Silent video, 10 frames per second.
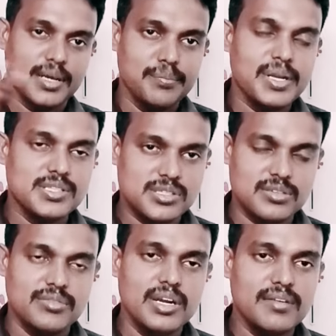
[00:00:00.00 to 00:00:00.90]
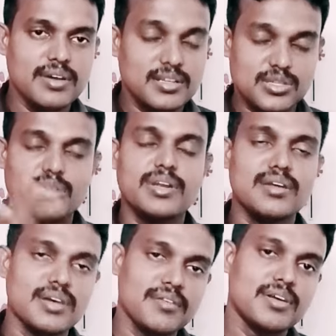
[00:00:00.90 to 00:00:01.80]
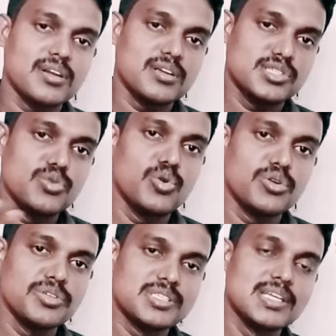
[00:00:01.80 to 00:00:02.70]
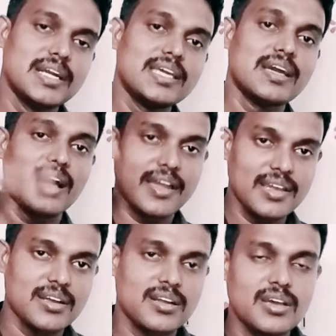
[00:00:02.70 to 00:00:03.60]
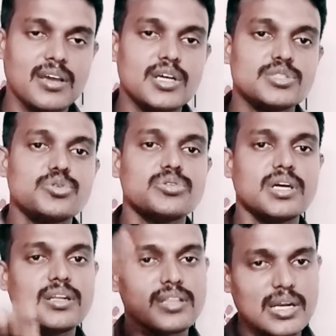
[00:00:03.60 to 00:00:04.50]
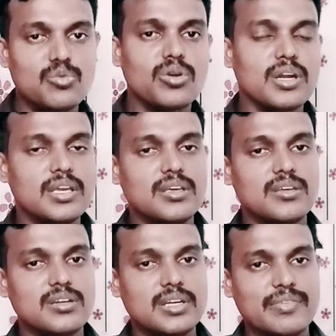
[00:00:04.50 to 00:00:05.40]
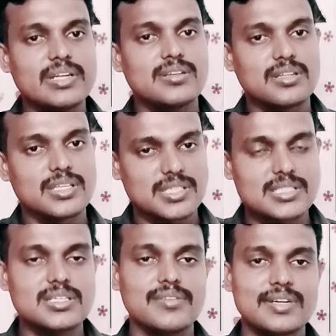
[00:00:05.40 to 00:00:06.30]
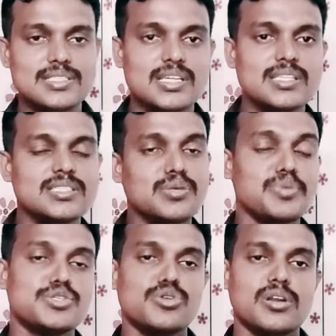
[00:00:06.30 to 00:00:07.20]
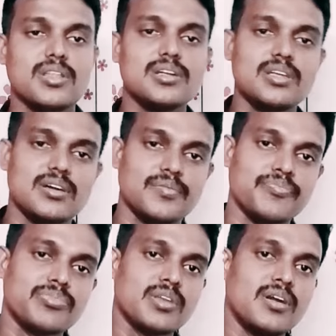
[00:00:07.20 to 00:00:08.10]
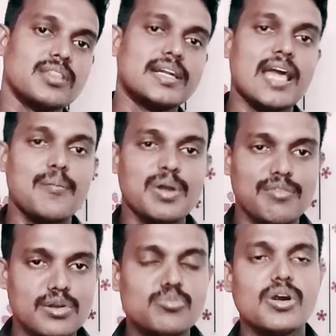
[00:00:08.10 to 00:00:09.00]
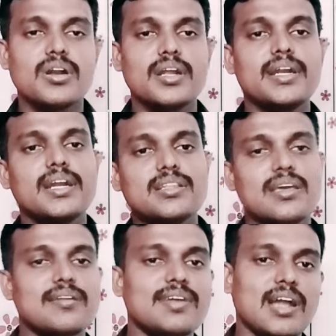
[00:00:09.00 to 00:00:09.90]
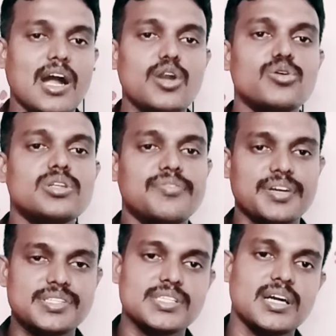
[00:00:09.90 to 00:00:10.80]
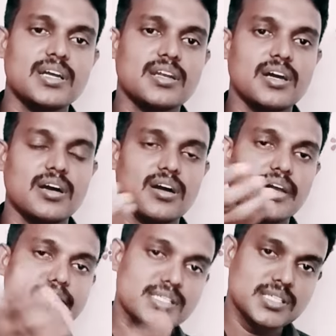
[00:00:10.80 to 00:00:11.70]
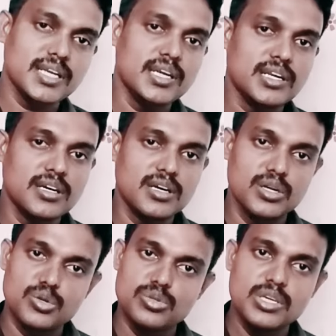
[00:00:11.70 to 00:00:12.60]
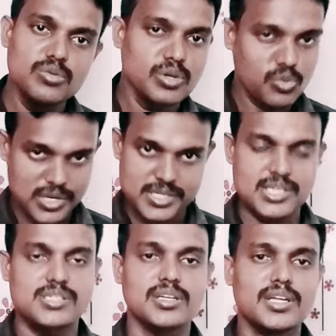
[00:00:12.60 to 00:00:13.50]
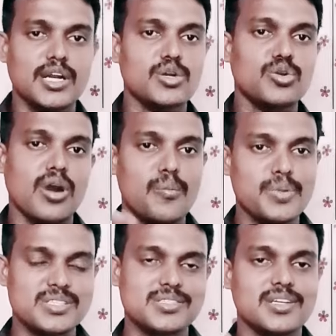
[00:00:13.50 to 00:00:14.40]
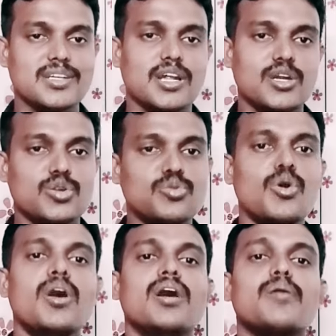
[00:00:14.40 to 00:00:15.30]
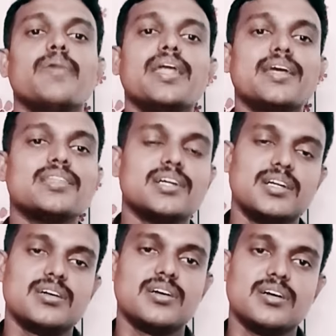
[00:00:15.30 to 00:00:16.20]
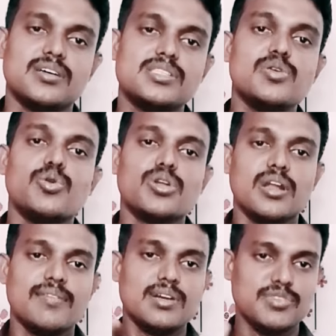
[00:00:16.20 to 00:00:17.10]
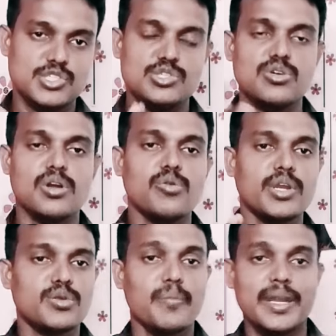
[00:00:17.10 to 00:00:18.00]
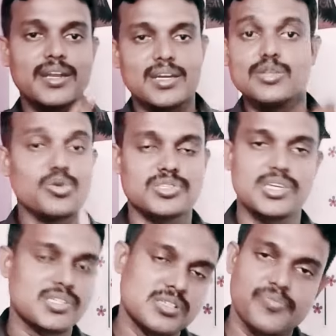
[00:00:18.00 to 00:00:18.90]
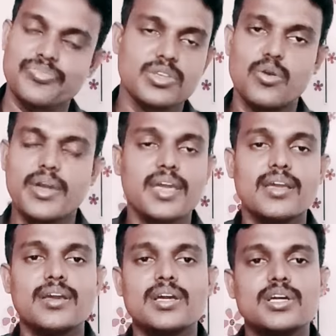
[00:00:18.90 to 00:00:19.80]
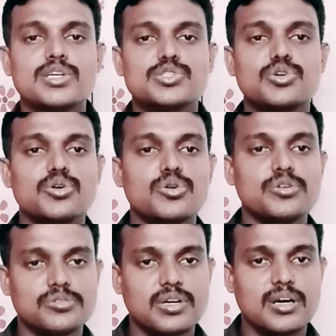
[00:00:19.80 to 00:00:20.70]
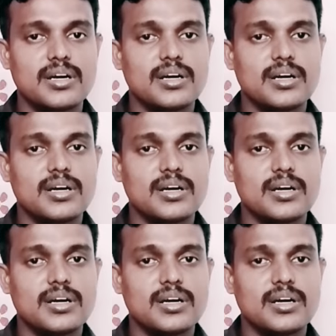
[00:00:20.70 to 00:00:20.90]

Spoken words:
temperature, whenever our CO2 is getting higher, so then only the sensor will sense, and based on that the damper will modulate, and they will allow the fresh air inside to your workstation in order to compensate, in order to maintain that CO2 level which you are going to maintain in the workstation. Okay, so